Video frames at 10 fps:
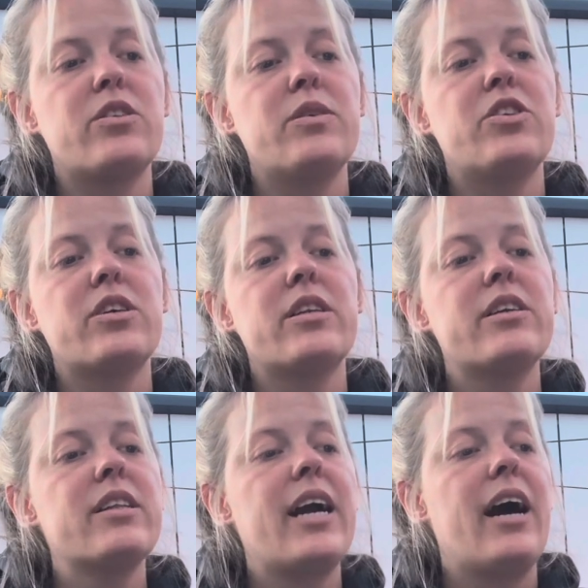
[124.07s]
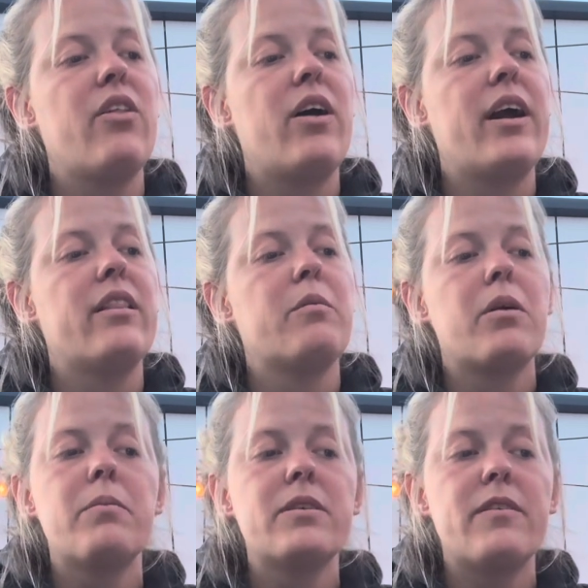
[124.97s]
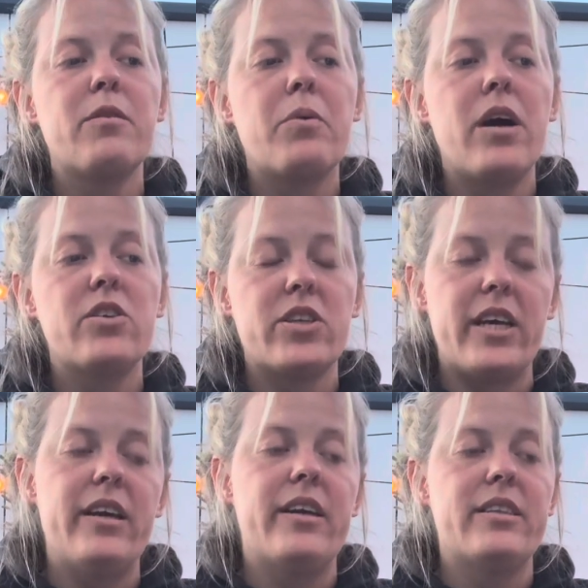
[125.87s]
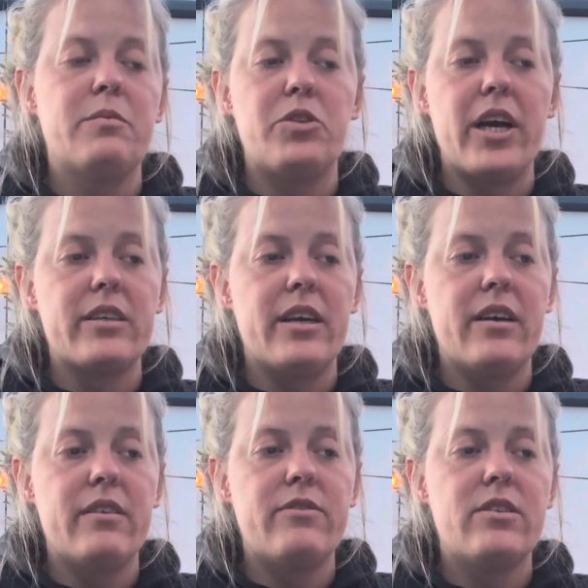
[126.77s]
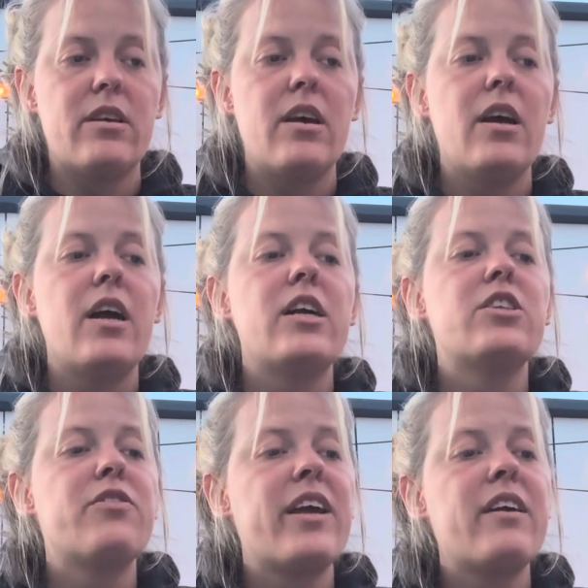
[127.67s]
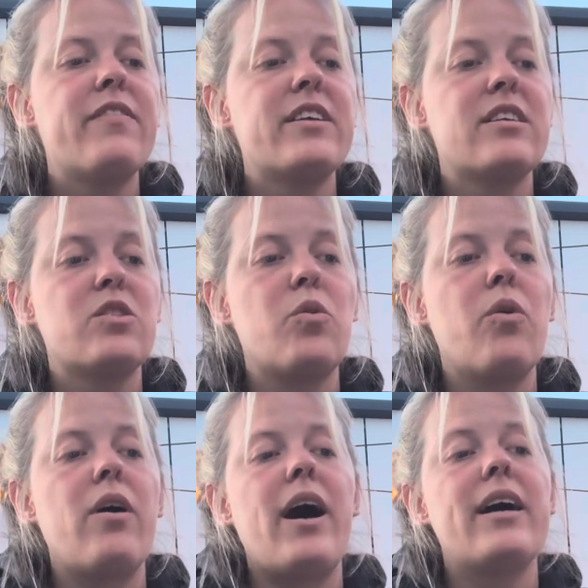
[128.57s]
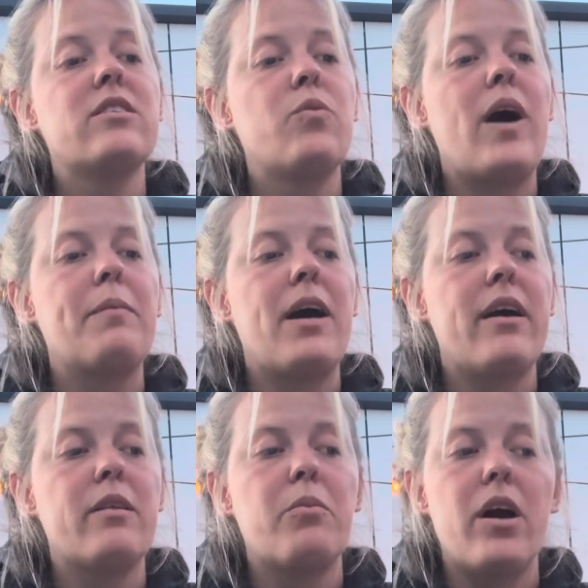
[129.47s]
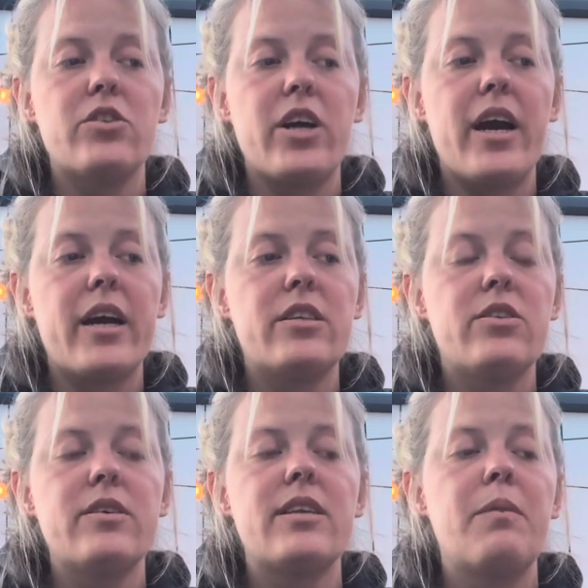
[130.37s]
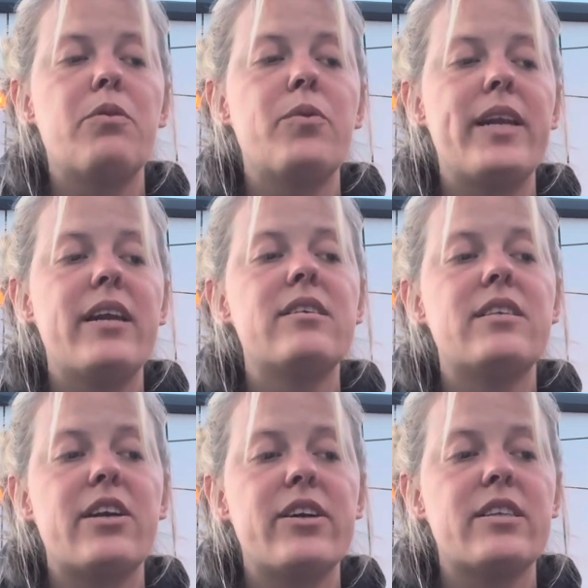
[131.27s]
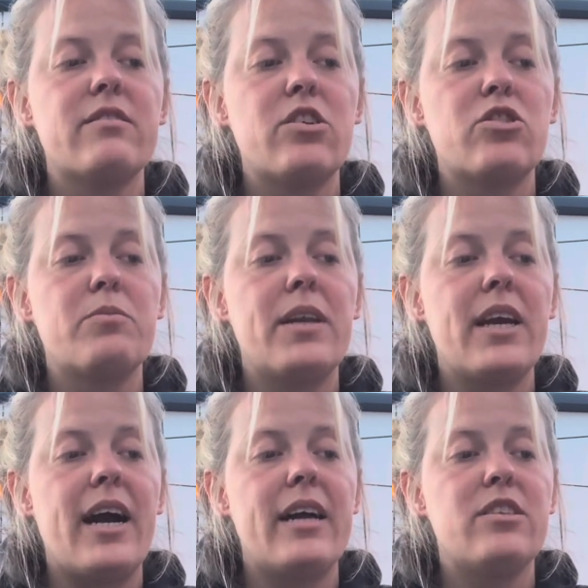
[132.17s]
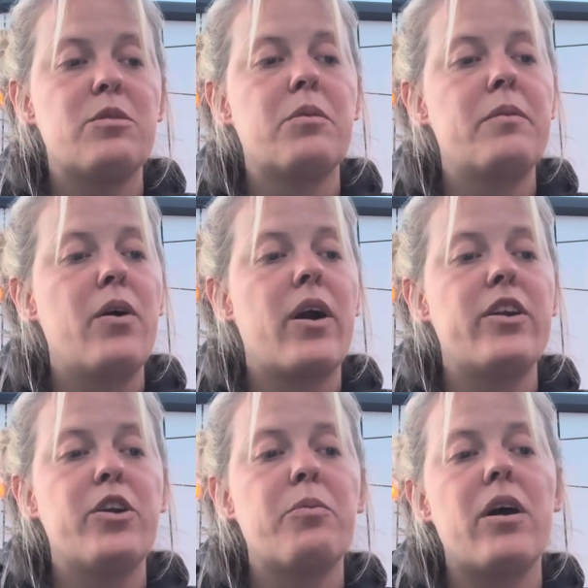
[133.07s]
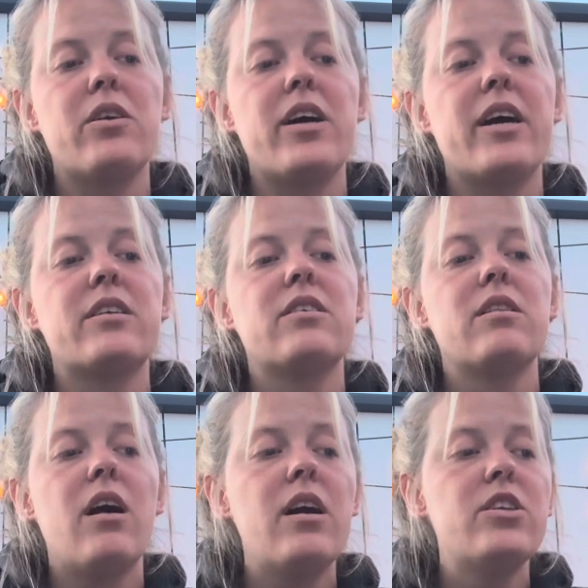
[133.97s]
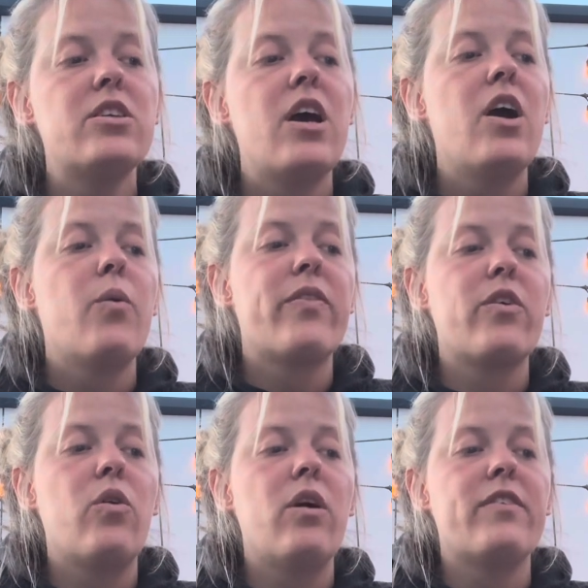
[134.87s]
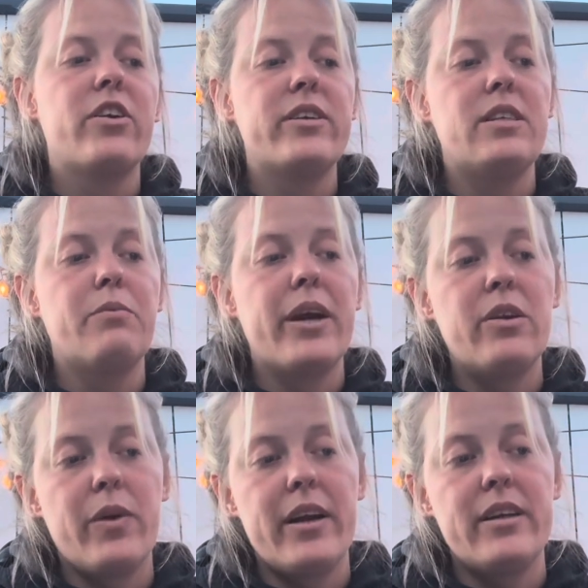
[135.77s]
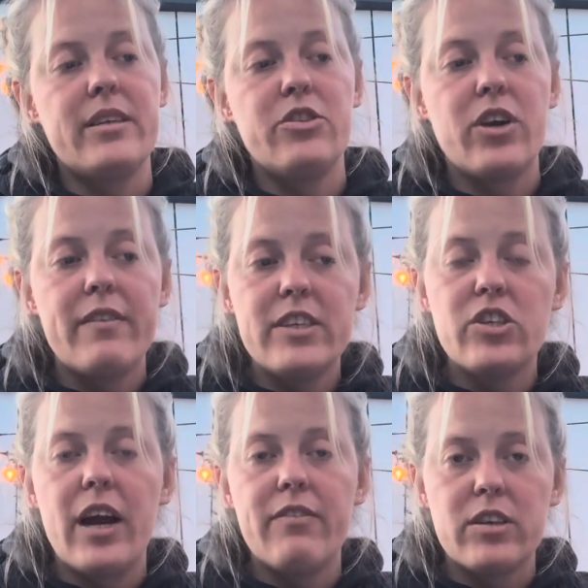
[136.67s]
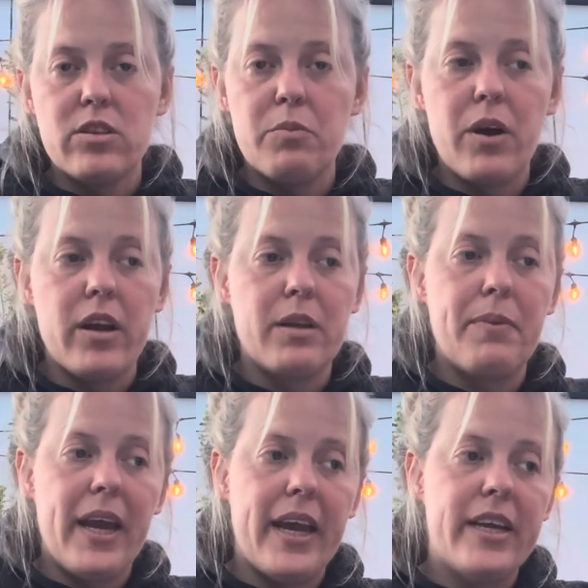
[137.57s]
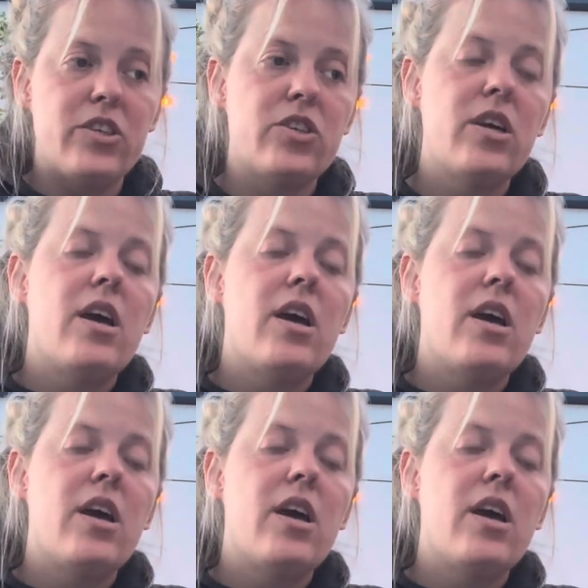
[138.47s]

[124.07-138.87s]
So it should clearly outline the purpose of the project and its objectives. So think of this as the why behind the project. So example, we need a series of social media ads to promote our new product launch with the goal of increasing brand awareness and driving traffic to the product page.